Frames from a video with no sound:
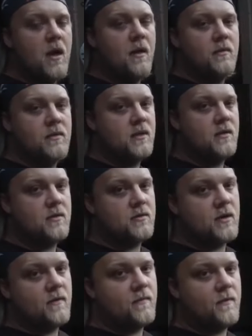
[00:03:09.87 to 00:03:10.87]
It was either
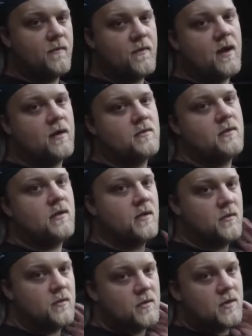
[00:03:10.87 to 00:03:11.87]
straight from the factory
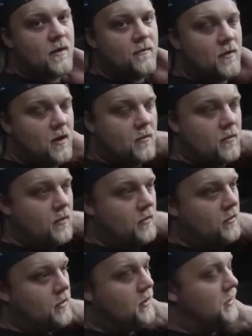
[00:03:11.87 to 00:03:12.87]
or drive around with a
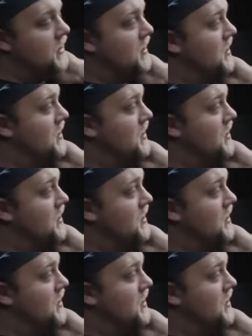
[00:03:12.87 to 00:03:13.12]
hole in it.